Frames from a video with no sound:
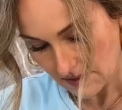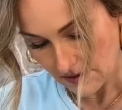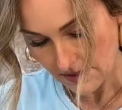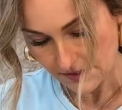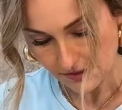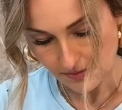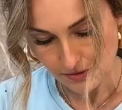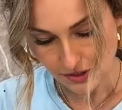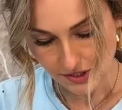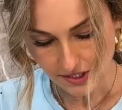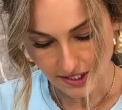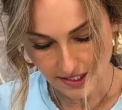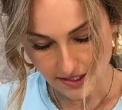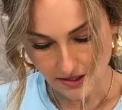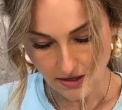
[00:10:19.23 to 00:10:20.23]
All right, so I'm just
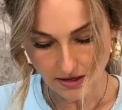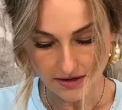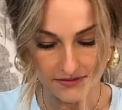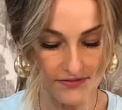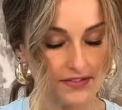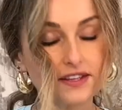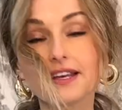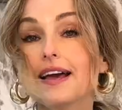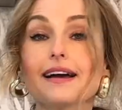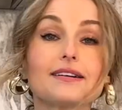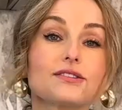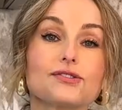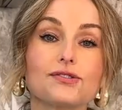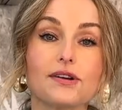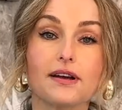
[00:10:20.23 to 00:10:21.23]
cutting off the
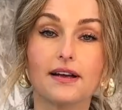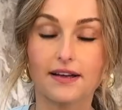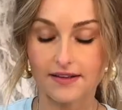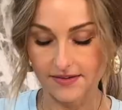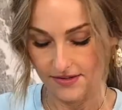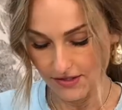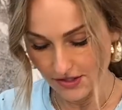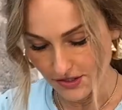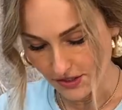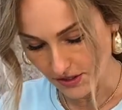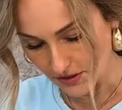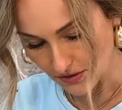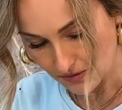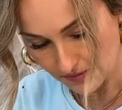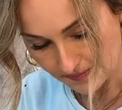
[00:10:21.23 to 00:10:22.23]
extra
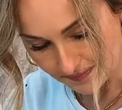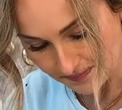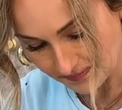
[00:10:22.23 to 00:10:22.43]
dough